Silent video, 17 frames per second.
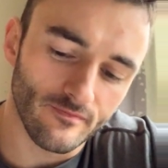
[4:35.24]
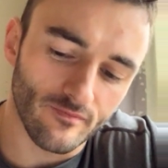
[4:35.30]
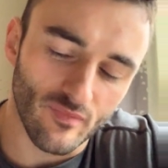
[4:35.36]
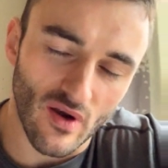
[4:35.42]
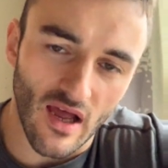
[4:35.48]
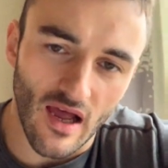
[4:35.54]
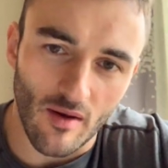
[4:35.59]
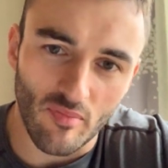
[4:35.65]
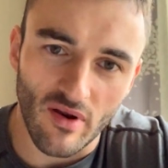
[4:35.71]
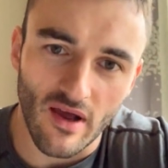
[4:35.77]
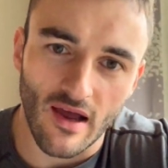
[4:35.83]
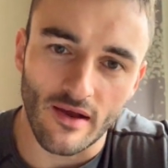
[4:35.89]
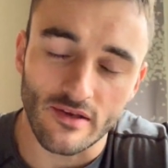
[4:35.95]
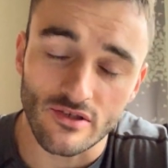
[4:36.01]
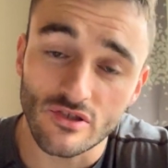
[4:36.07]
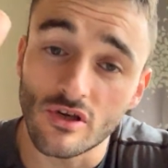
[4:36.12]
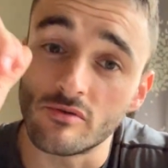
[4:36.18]
Blah, blah.
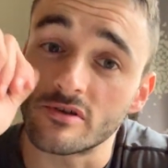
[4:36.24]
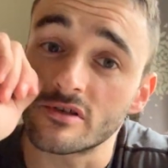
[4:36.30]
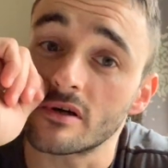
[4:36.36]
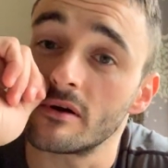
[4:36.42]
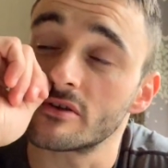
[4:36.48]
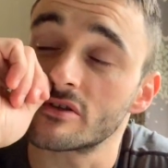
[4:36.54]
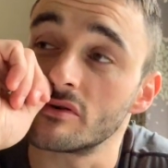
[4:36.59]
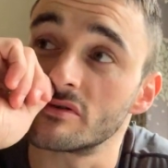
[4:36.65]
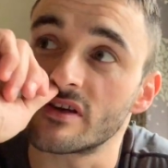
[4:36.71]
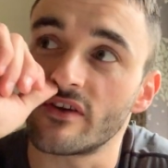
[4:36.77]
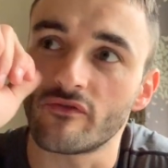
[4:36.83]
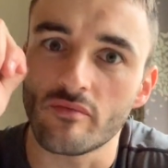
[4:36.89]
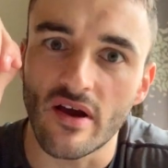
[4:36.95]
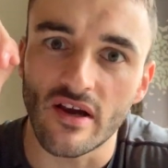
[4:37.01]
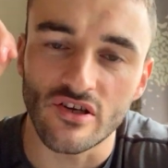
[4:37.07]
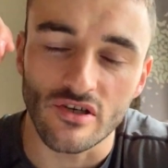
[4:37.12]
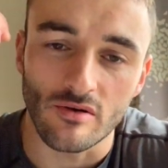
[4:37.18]
It's too much
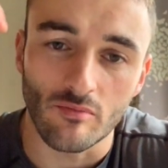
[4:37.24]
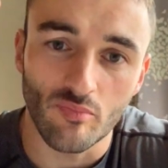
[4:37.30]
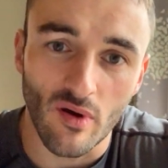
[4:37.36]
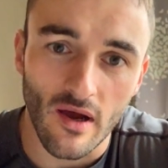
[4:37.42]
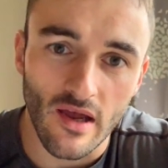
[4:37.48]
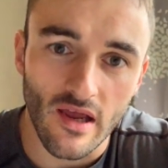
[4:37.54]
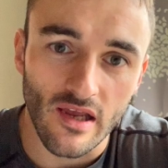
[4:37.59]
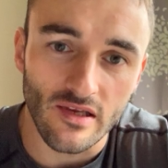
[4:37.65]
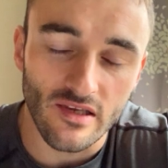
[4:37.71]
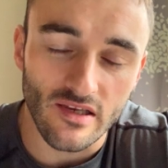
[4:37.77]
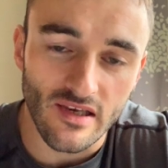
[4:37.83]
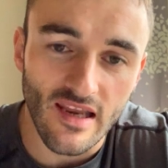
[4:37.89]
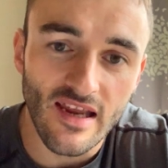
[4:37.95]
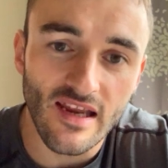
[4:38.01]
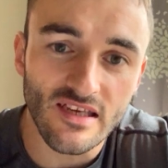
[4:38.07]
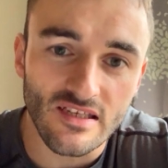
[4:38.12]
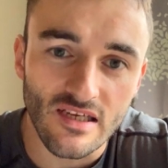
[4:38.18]
information, but it
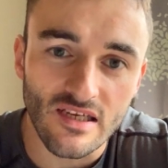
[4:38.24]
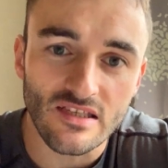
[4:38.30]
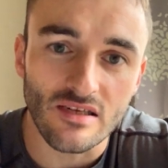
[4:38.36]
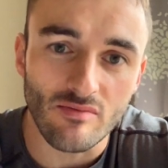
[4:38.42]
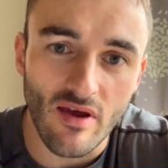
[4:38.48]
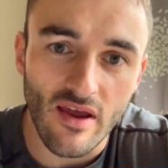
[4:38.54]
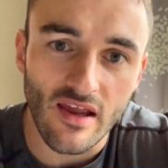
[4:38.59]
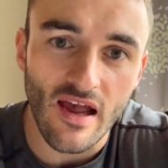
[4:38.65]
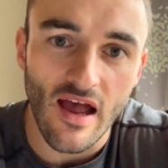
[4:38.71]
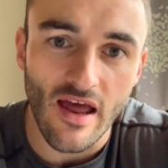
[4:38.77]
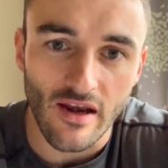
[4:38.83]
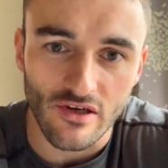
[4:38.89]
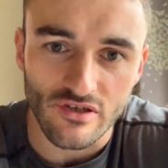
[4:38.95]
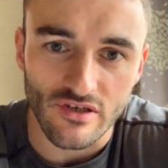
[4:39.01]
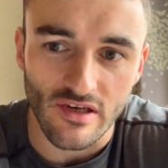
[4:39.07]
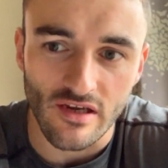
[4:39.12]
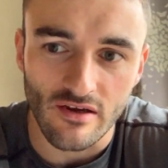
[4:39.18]
needs it to make
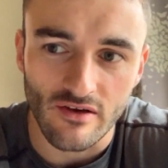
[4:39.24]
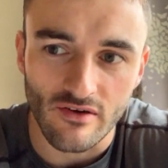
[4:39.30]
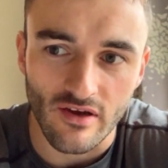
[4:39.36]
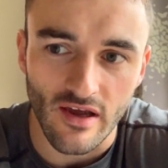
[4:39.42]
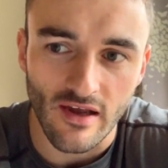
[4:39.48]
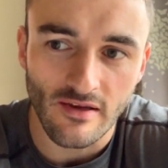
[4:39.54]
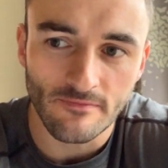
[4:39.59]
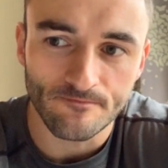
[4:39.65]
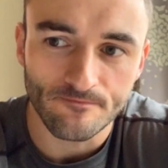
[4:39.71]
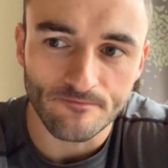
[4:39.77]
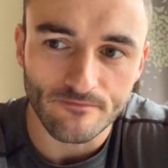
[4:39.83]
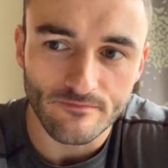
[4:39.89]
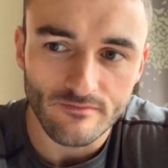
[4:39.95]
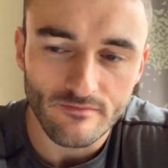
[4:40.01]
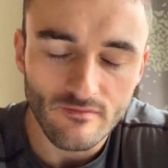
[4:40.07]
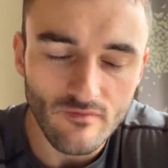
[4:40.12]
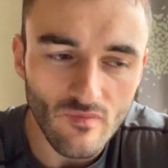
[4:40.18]
energy, okay?
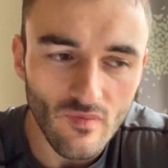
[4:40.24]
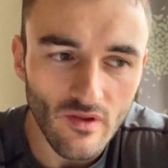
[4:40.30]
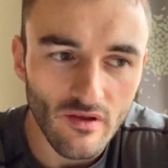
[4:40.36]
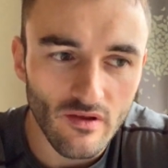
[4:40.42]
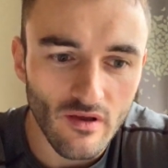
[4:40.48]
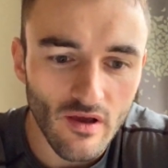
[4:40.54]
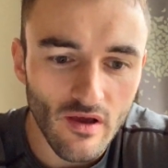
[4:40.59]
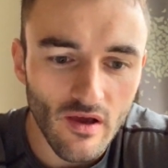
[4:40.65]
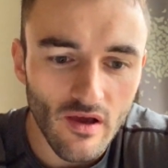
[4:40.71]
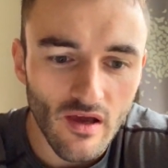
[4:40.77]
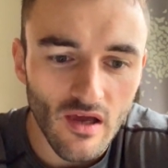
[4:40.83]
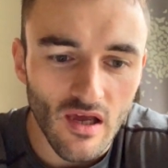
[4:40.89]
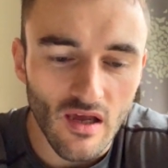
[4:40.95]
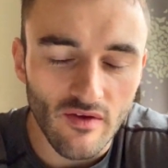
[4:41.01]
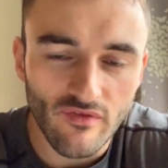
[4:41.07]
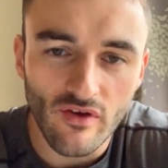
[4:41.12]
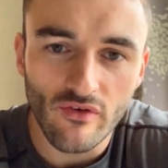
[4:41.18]

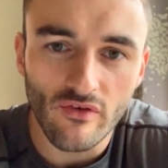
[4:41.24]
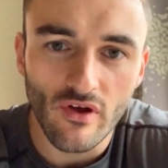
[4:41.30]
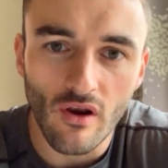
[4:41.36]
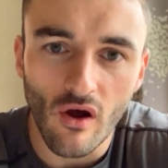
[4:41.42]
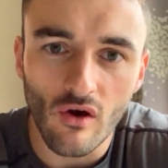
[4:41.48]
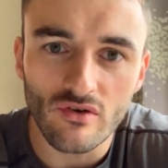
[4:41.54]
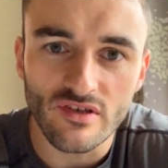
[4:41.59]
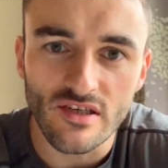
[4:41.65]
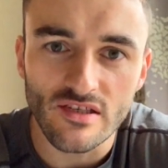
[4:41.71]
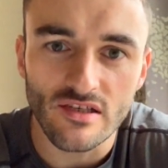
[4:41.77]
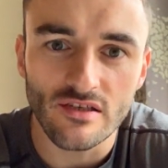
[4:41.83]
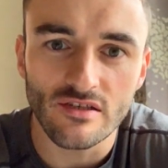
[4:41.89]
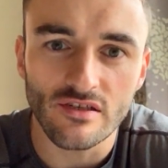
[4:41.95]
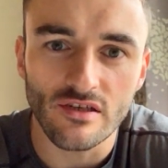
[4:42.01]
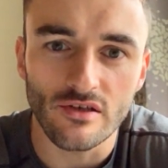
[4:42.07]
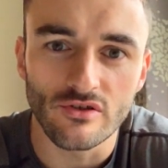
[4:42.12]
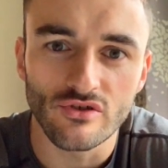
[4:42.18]
If you're a
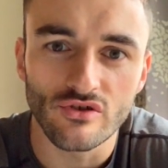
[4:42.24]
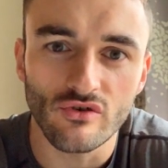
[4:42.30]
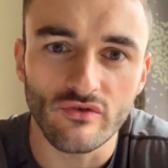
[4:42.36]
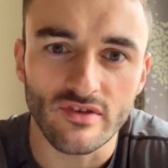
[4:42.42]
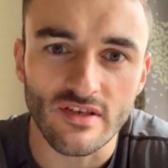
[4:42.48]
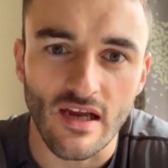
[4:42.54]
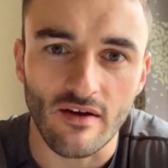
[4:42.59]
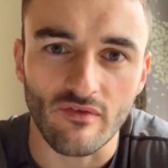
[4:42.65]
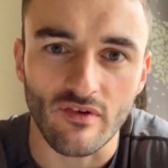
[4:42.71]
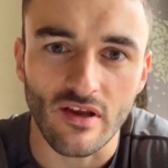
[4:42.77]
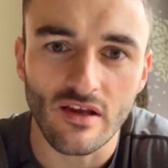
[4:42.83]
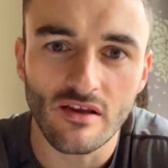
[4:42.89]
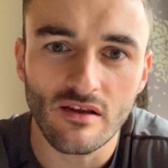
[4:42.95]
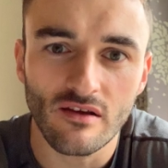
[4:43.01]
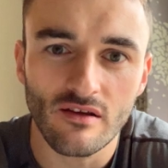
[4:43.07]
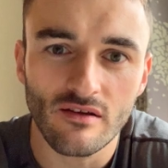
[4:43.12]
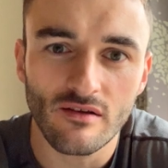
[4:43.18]
long-distance endurance
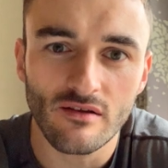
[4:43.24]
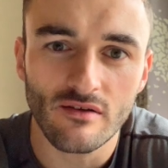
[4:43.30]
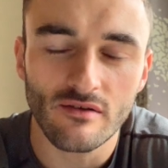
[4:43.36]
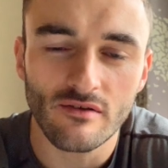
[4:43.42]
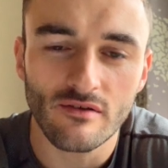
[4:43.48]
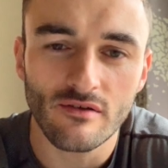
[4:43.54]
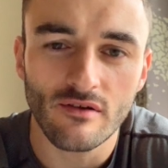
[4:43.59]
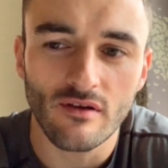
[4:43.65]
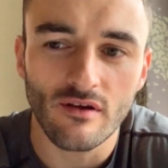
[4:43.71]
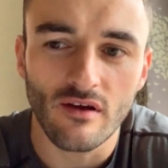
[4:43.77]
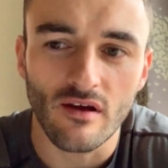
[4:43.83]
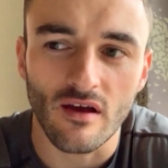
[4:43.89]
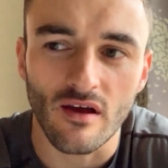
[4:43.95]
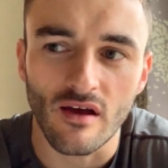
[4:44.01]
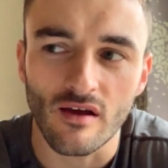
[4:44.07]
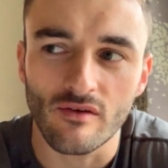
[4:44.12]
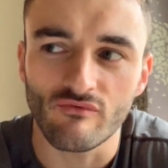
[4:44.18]
athlete,
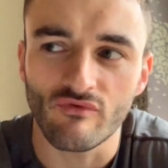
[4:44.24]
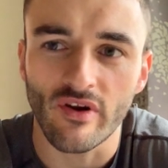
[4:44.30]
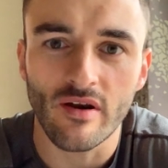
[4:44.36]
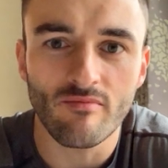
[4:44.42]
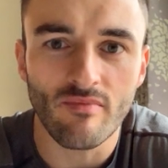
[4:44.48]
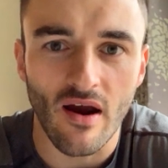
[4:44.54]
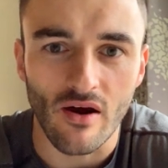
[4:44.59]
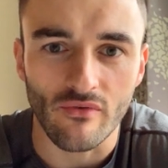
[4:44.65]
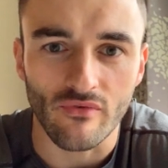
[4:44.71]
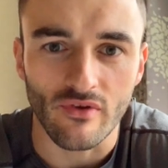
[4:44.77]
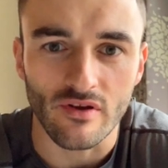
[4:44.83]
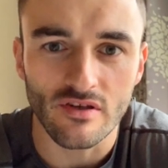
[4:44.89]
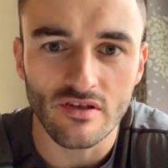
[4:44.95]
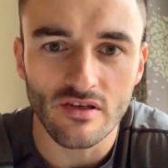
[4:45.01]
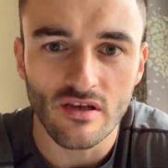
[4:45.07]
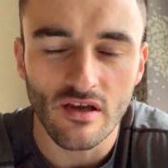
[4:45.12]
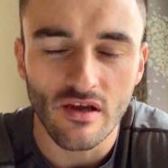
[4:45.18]
running
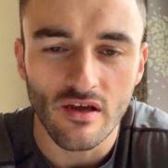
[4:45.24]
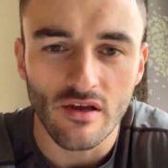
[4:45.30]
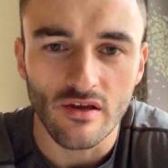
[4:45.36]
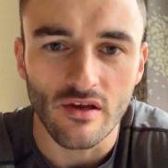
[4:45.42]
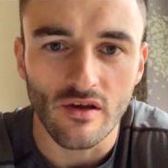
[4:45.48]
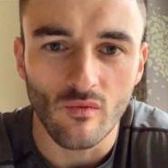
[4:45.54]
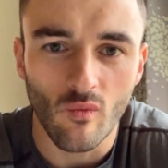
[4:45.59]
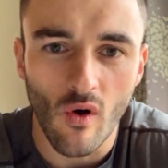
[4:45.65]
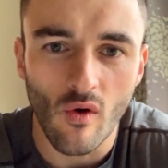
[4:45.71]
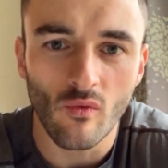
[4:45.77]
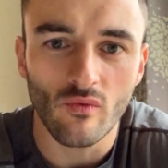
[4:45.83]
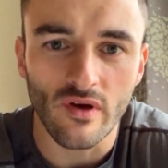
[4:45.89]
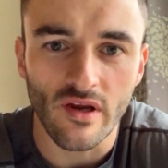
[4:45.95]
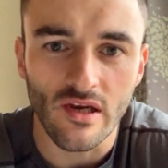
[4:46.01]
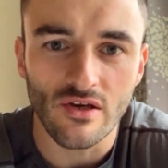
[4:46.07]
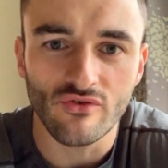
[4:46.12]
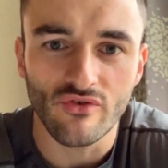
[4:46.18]
marathons, you won't
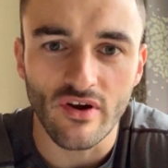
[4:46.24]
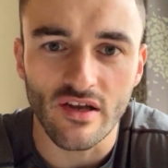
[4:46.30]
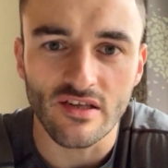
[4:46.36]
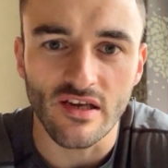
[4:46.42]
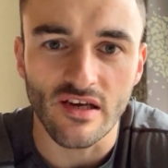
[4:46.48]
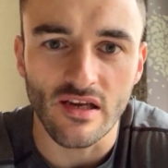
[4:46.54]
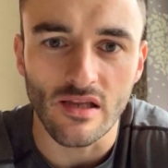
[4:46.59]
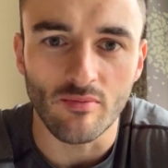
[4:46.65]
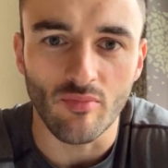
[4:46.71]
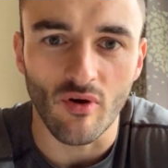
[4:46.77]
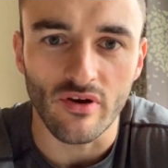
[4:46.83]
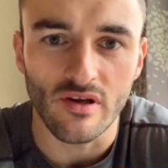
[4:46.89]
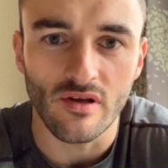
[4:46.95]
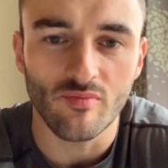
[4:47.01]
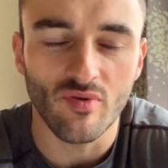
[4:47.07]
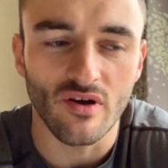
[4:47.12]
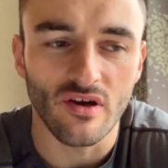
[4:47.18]
need creatine in the
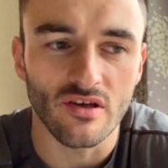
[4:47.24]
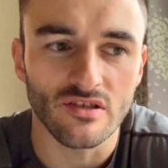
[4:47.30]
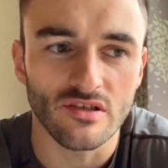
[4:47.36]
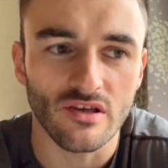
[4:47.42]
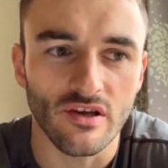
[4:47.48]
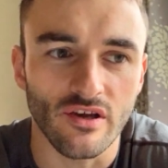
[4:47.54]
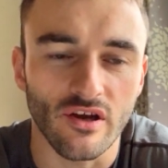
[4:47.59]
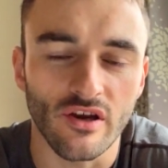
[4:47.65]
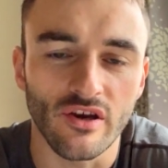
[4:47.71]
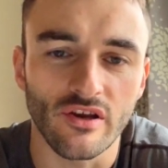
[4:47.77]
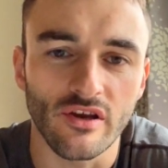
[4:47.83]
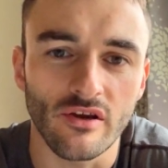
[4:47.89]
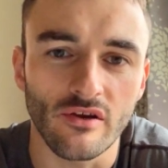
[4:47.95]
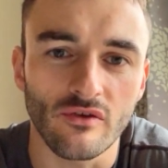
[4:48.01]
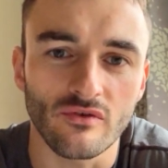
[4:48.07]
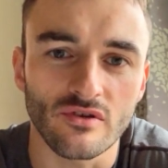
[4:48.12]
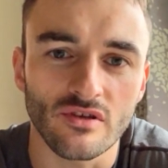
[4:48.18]
body because you can
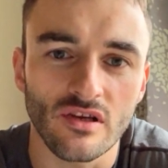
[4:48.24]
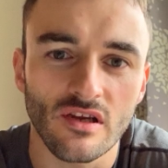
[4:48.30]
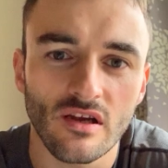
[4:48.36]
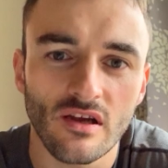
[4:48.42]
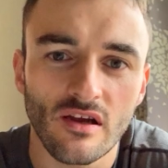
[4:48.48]
use